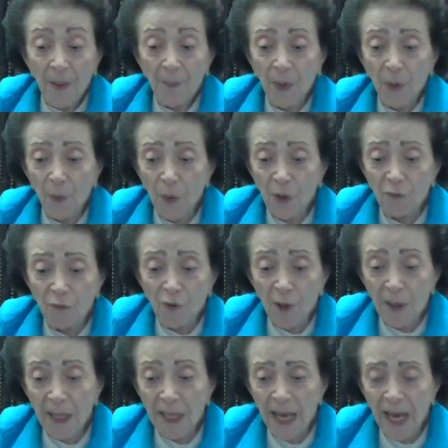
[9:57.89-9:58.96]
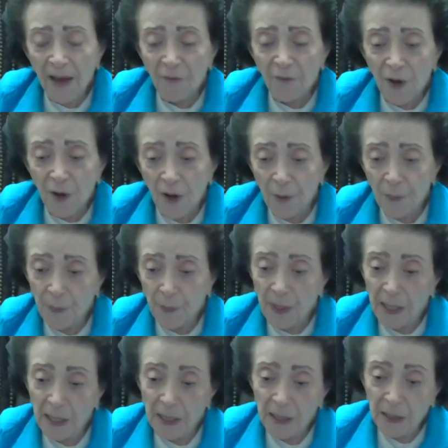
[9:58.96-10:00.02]
But we really have not
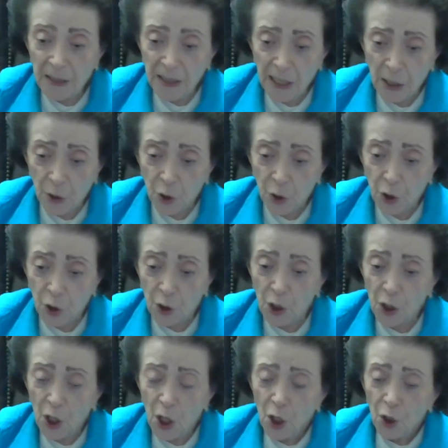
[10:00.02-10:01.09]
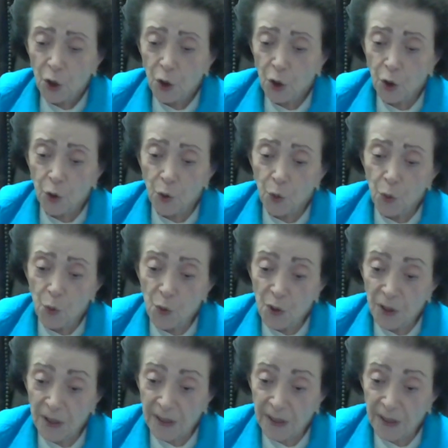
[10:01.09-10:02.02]
paid attention to the